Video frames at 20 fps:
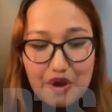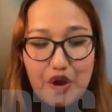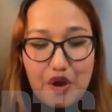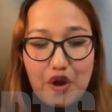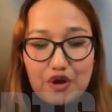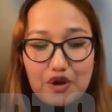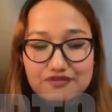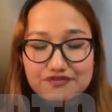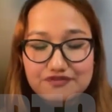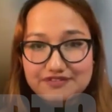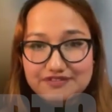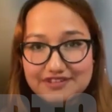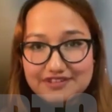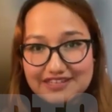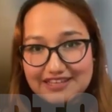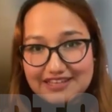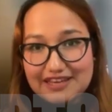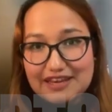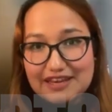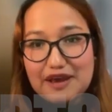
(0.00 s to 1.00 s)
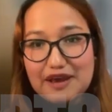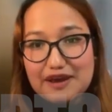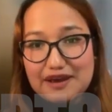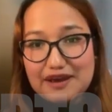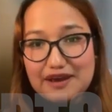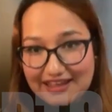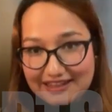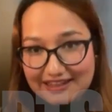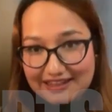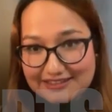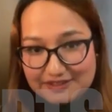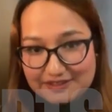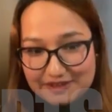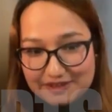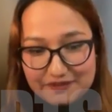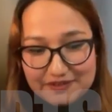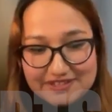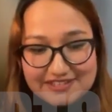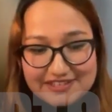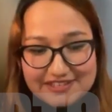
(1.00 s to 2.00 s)
of the uh, health
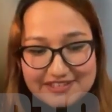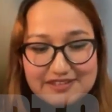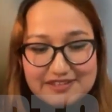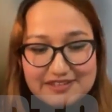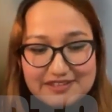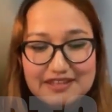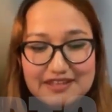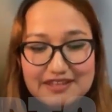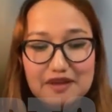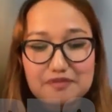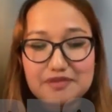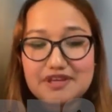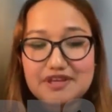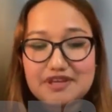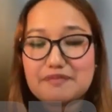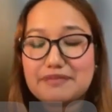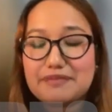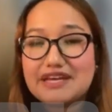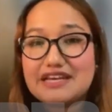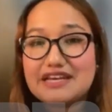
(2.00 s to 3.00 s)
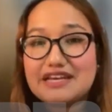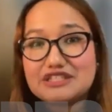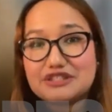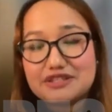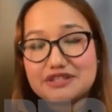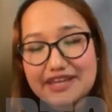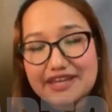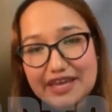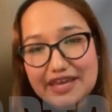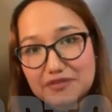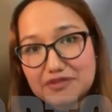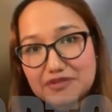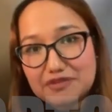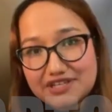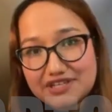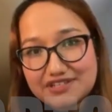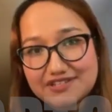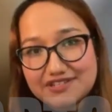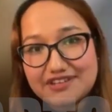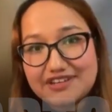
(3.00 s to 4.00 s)
services, can be a big game
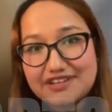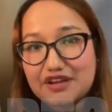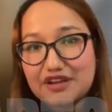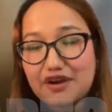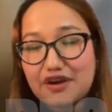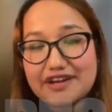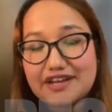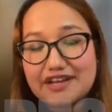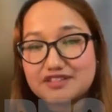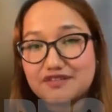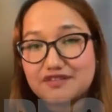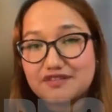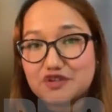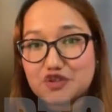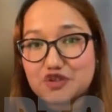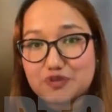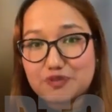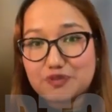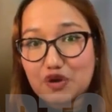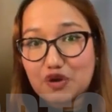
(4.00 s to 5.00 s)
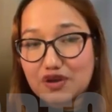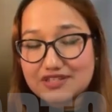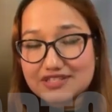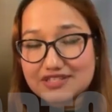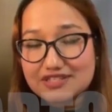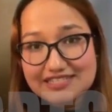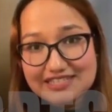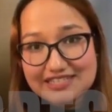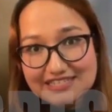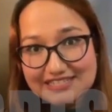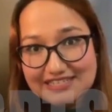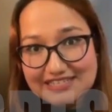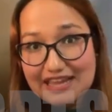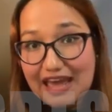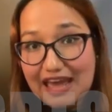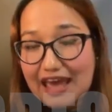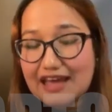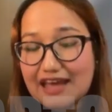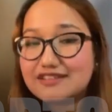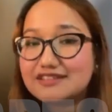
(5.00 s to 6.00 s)
changer in context of the tuberculosis testing
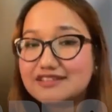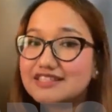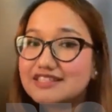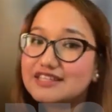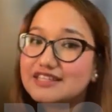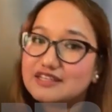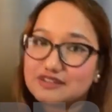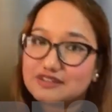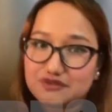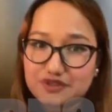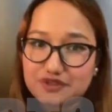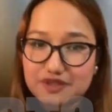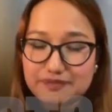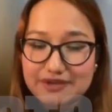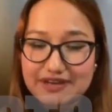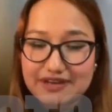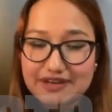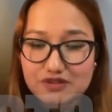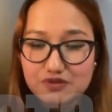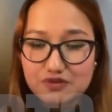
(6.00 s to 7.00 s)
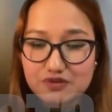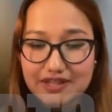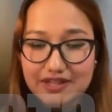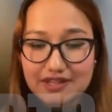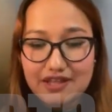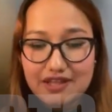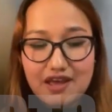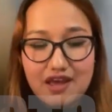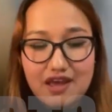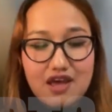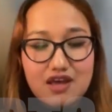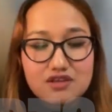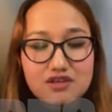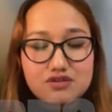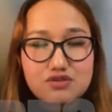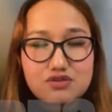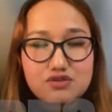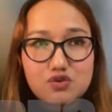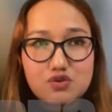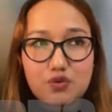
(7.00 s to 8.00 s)
and the treatment as well.
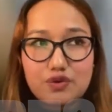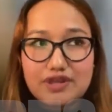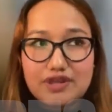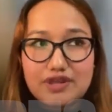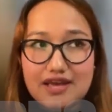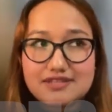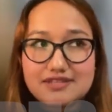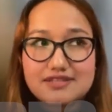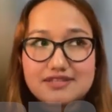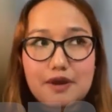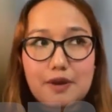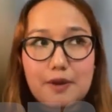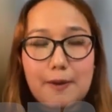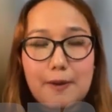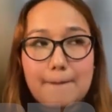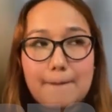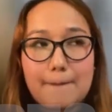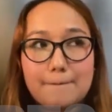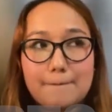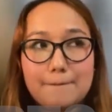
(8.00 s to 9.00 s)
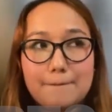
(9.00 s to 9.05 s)
So yes, um,